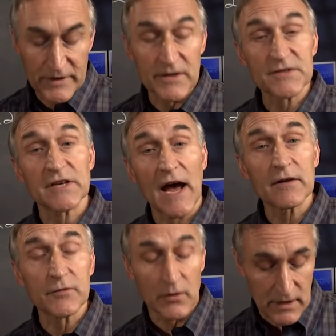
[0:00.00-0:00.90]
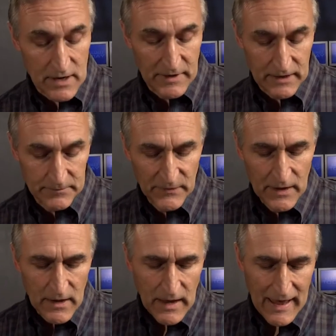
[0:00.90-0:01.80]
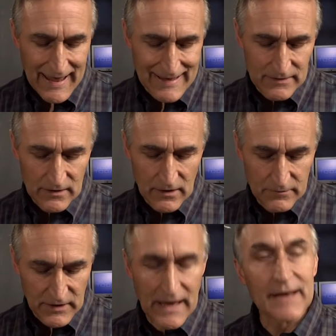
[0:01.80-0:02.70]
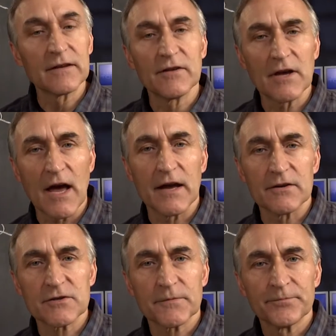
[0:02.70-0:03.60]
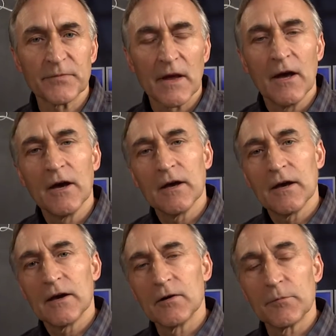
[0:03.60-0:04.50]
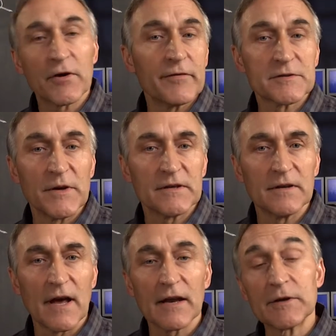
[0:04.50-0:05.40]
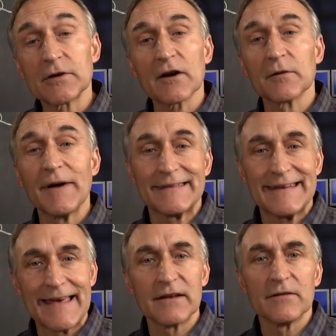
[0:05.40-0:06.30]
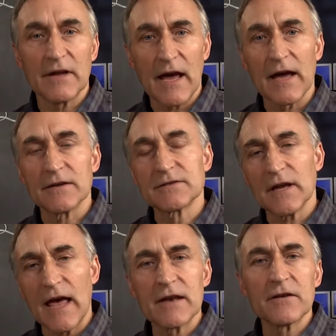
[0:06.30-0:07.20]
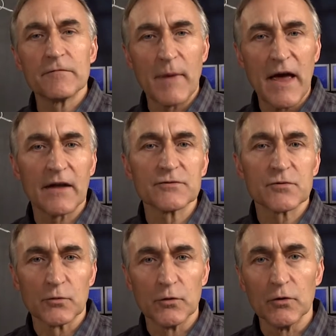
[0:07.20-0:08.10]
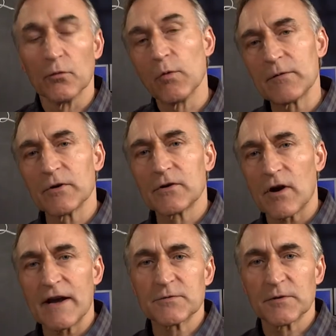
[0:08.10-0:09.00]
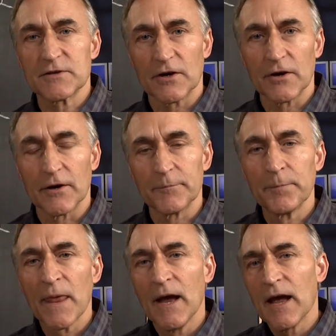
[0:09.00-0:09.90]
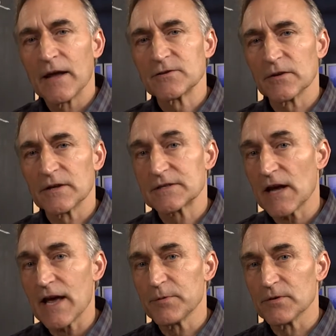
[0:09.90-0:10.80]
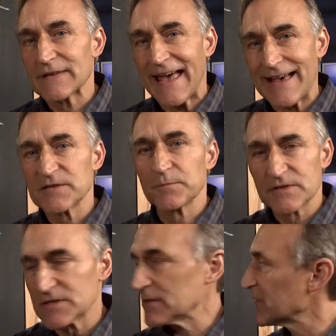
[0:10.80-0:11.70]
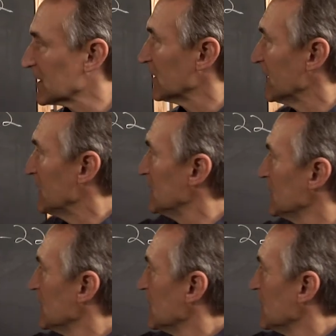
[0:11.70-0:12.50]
be the sign of your coming and of the end of the age?" In a previous B T Daily, we talked about the end of the age, the end of man's rule. When would Christ return? And so the disciples asked specifically